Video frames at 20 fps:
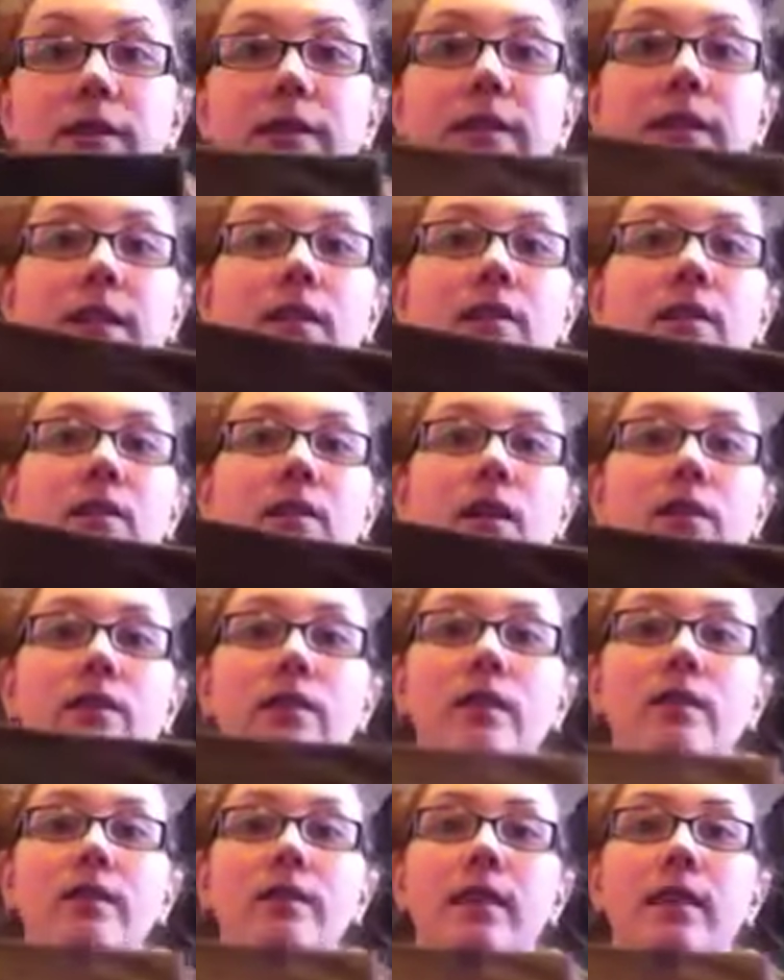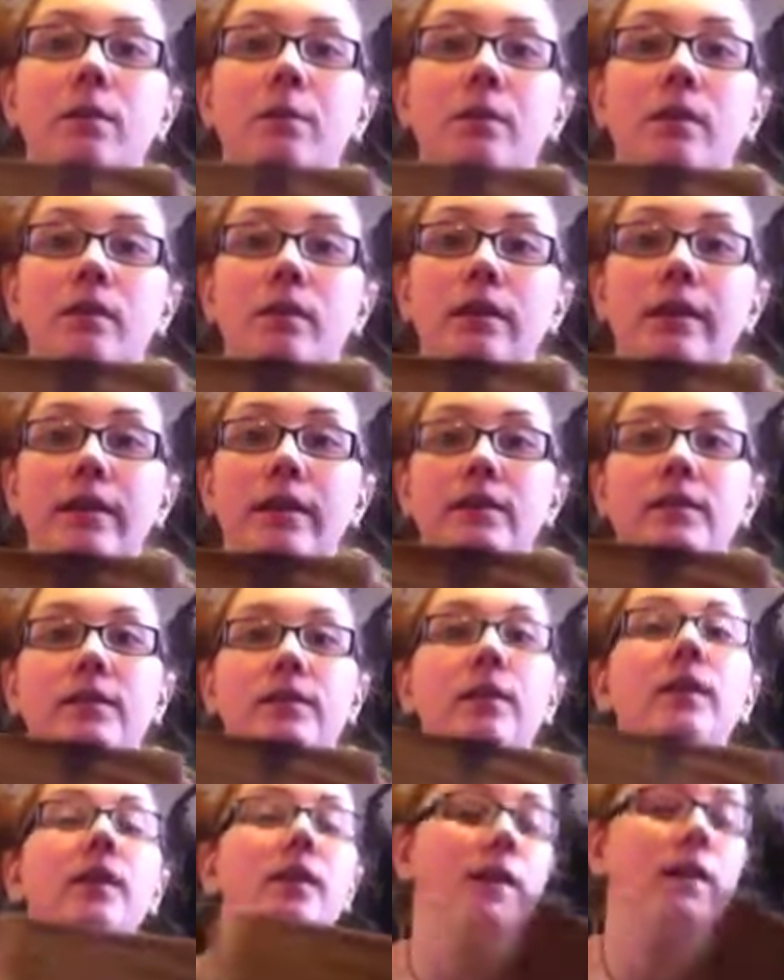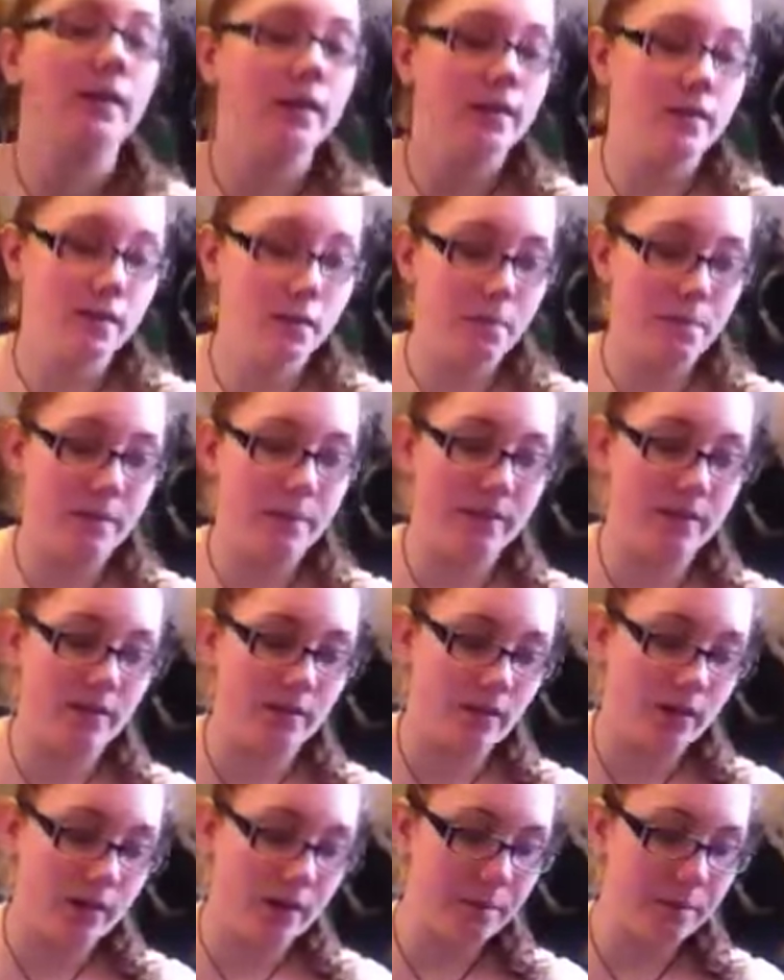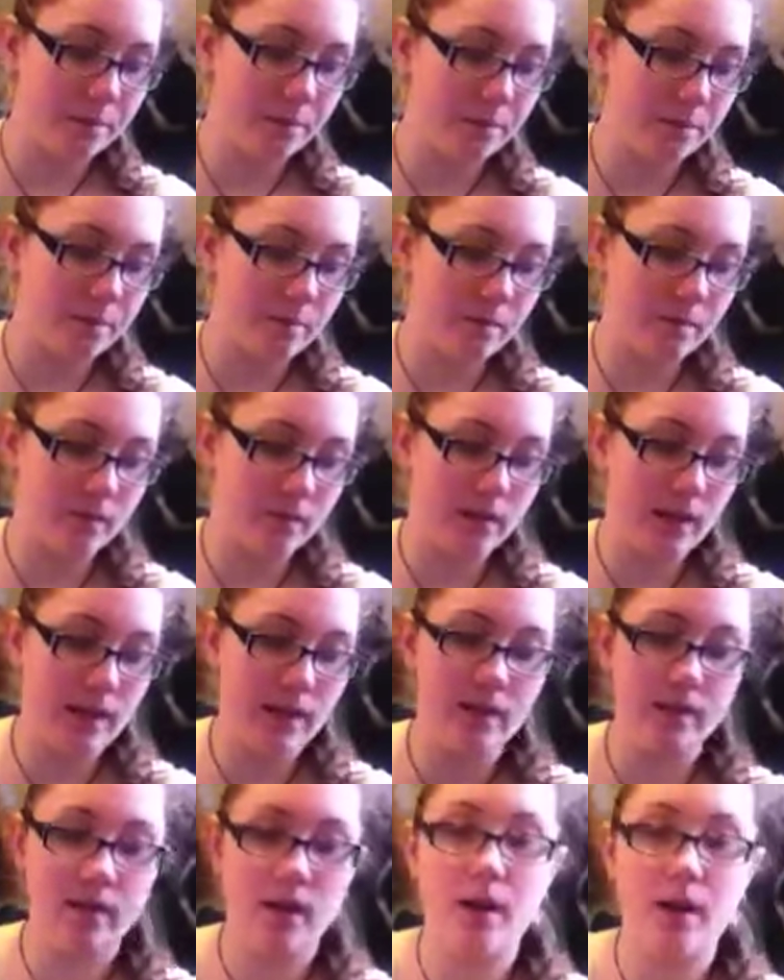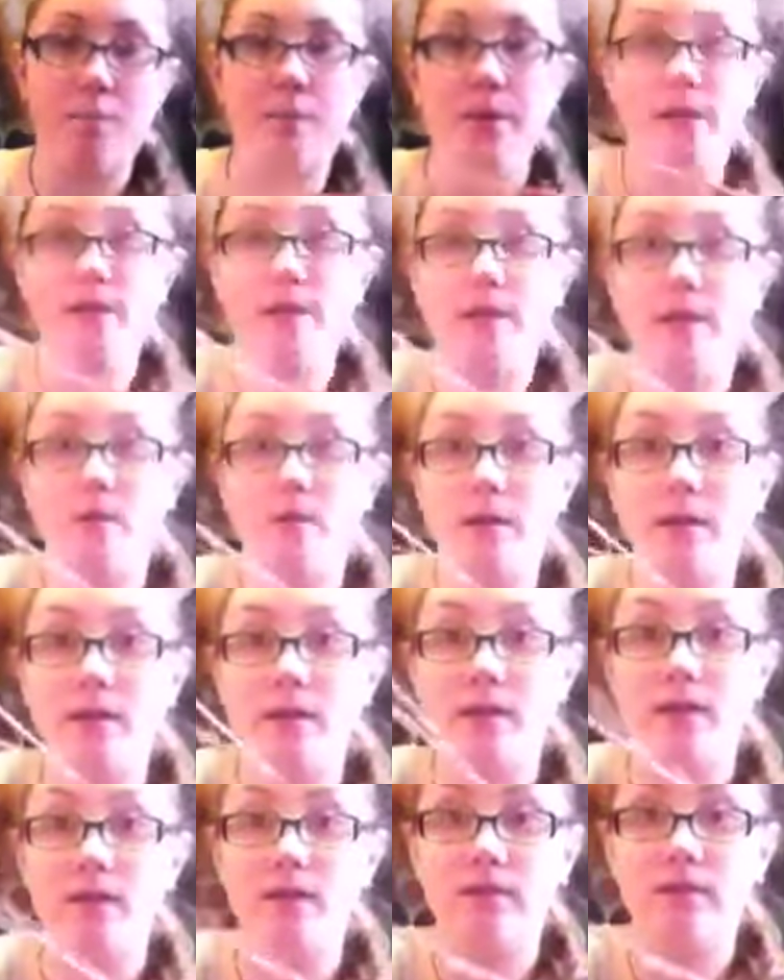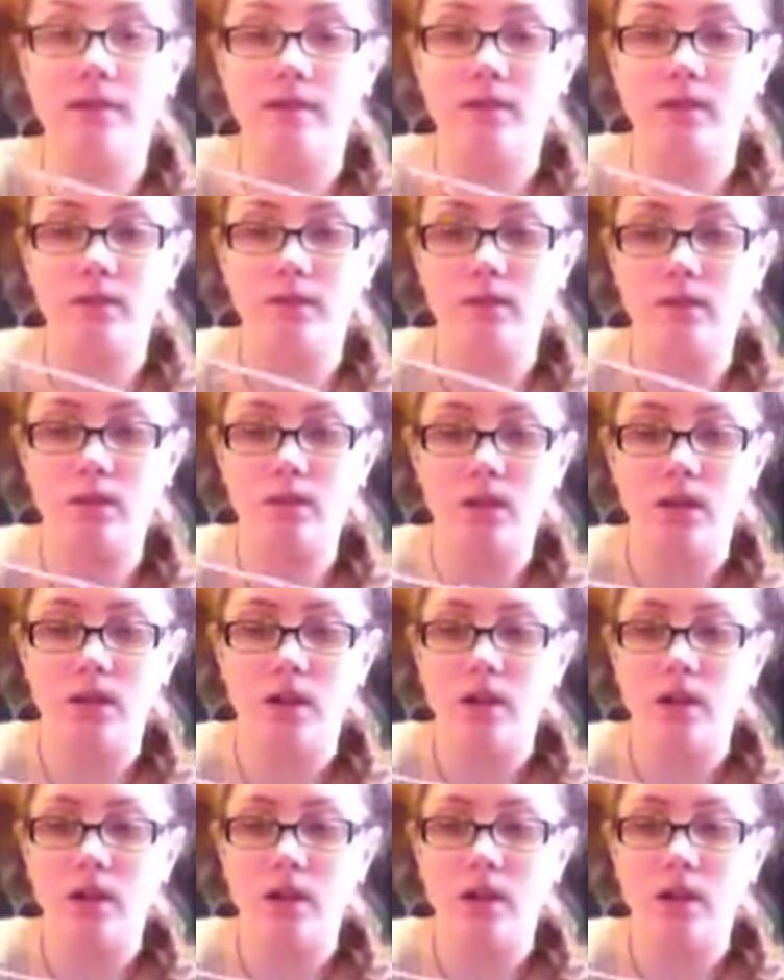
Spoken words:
see, that can't really see that well, I guess. It's a pentagram, and I made these myself, these little